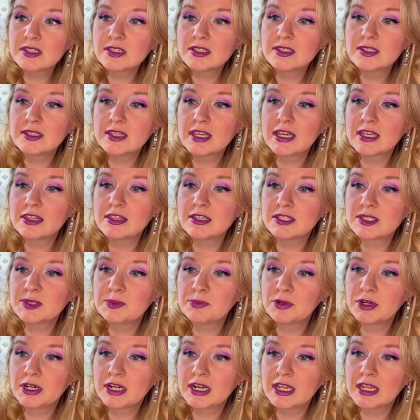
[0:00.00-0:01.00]
It's like this
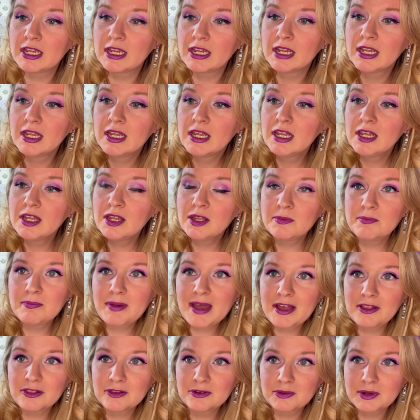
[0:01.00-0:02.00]
pretty
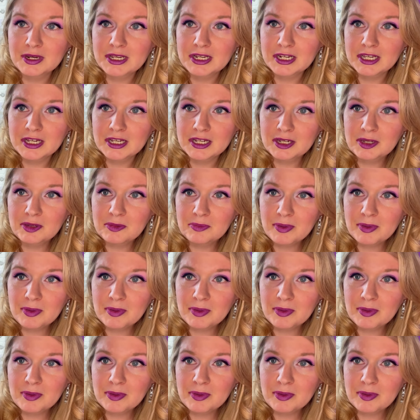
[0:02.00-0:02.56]
ballerina